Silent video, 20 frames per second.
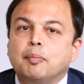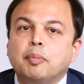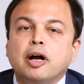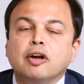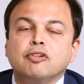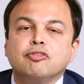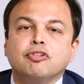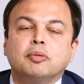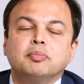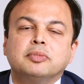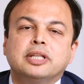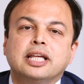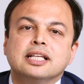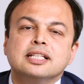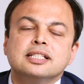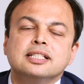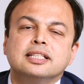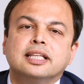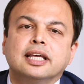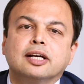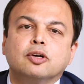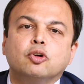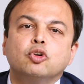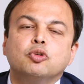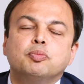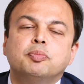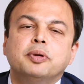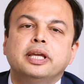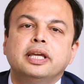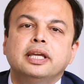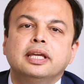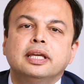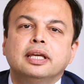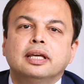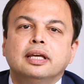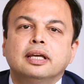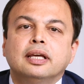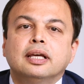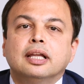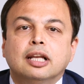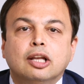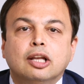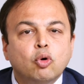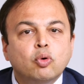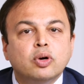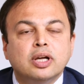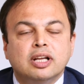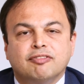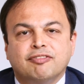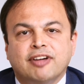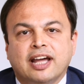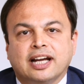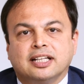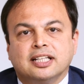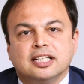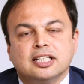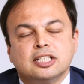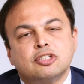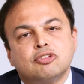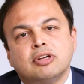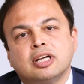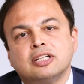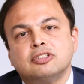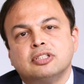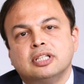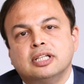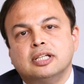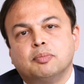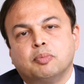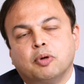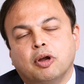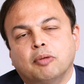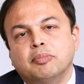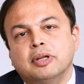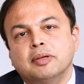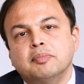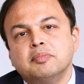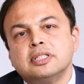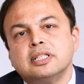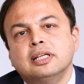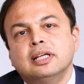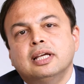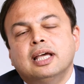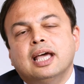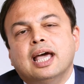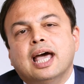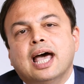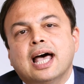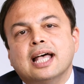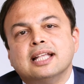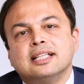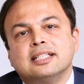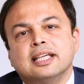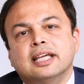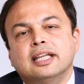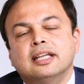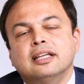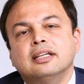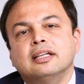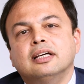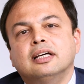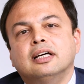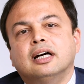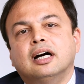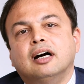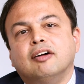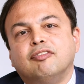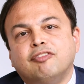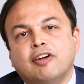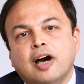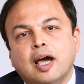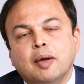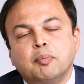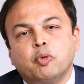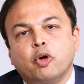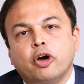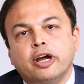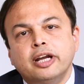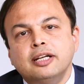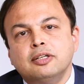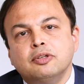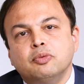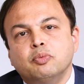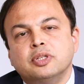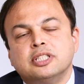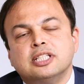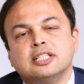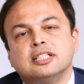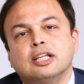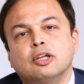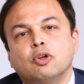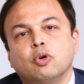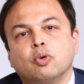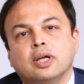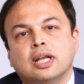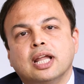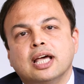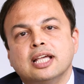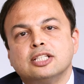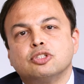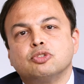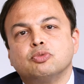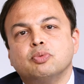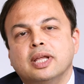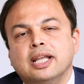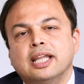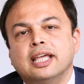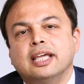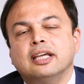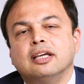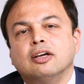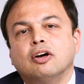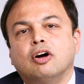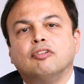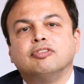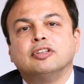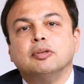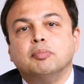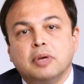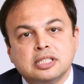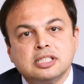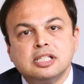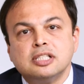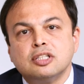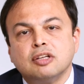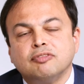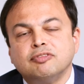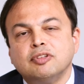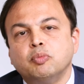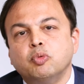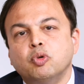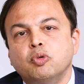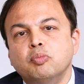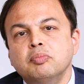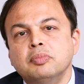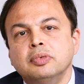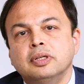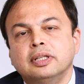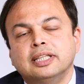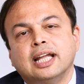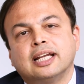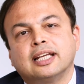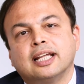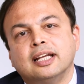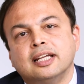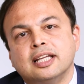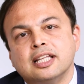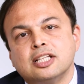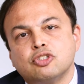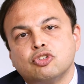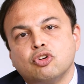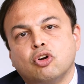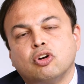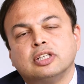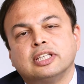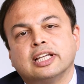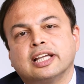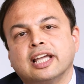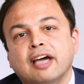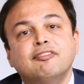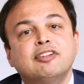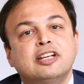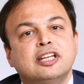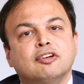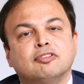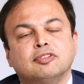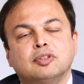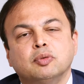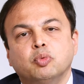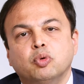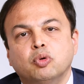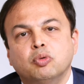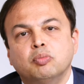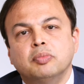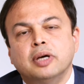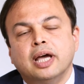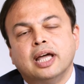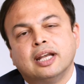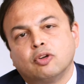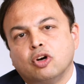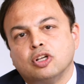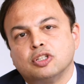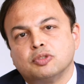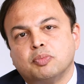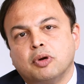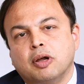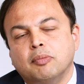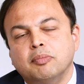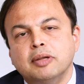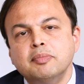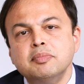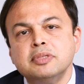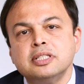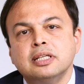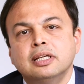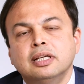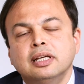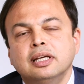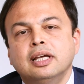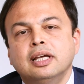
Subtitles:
Apart from this, there could be local factors, structural problems, as in a fibroid, which is a localized swelling of the muscles of the womb that can distort the cavity of the womb and cause problems.